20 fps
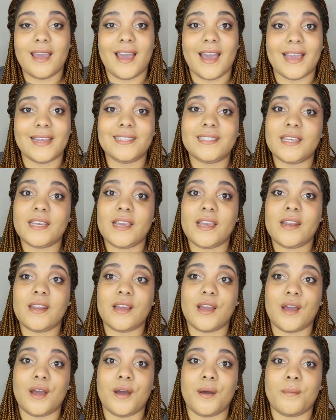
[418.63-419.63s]
I
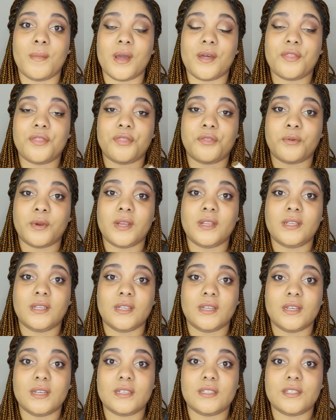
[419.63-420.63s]
did 3
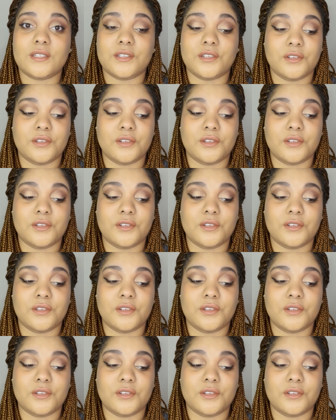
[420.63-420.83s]
looks